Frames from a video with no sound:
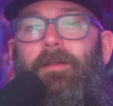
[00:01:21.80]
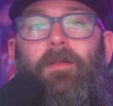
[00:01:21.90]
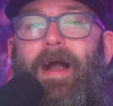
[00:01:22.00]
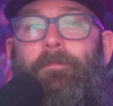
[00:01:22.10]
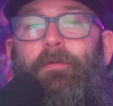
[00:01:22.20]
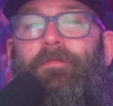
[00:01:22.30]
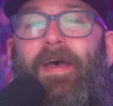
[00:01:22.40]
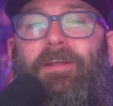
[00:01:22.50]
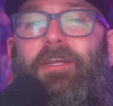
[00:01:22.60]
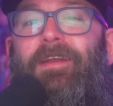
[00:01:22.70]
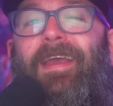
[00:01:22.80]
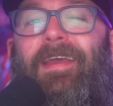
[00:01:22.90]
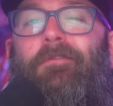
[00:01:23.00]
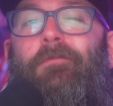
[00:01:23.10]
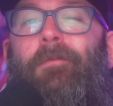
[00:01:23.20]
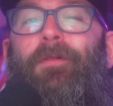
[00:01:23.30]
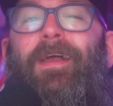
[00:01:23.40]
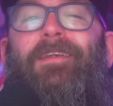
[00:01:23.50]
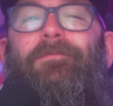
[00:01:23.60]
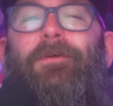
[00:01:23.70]
Glock perfection is
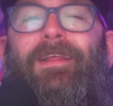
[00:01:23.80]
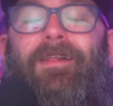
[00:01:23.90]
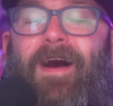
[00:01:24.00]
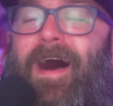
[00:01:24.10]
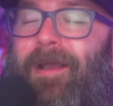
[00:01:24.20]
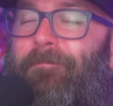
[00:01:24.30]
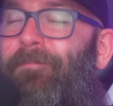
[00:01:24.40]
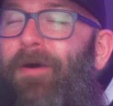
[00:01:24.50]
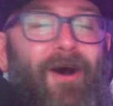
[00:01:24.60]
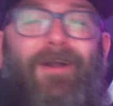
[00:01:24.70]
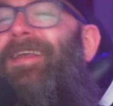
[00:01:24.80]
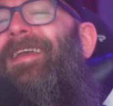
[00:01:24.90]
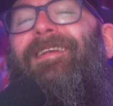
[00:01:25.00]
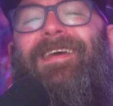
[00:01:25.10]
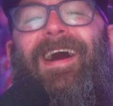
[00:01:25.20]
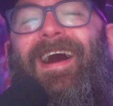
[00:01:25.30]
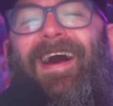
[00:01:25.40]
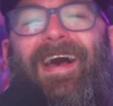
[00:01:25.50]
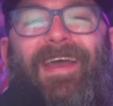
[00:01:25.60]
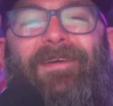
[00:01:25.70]
replaced with Glock party
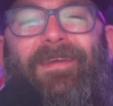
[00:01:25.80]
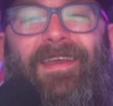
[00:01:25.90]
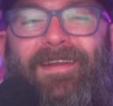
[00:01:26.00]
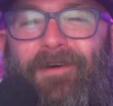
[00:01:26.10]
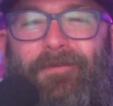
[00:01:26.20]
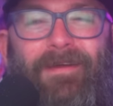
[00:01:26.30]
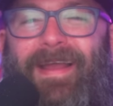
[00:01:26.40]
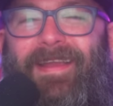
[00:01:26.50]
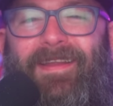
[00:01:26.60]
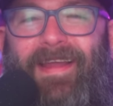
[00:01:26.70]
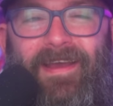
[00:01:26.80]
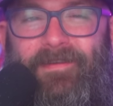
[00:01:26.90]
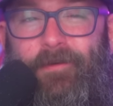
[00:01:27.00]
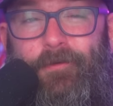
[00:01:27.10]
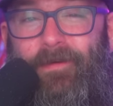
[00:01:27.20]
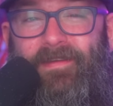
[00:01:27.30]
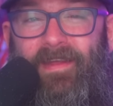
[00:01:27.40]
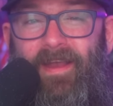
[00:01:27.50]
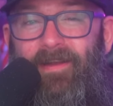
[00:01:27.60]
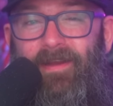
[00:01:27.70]
time! You don't recognize your
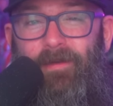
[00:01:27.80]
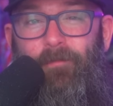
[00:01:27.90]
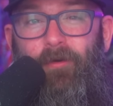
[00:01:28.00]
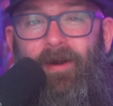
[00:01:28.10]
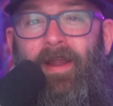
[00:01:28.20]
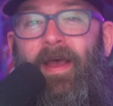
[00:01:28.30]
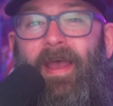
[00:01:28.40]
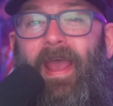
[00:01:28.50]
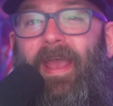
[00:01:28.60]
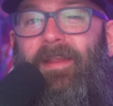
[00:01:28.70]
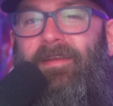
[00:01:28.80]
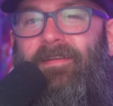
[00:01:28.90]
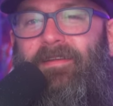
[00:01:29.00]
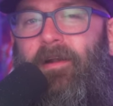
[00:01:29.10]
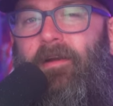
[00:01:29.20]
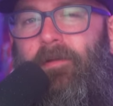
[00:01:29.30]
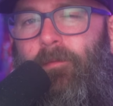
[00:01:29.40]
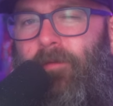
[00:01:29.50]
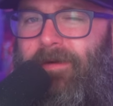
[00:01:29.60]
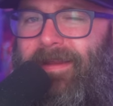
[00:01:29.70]
trusty gun anymore, and you start to
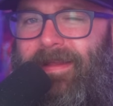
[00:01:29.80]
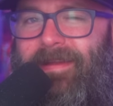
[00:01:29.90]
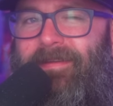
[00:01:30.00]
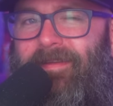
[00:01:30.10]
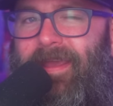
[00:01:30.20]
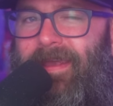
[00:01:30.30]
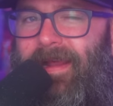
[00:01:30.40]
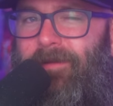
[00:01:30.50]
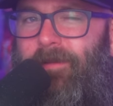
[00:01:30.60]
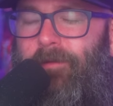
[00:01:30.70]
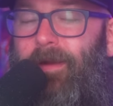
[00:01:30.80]
worry that it's sneaking out to the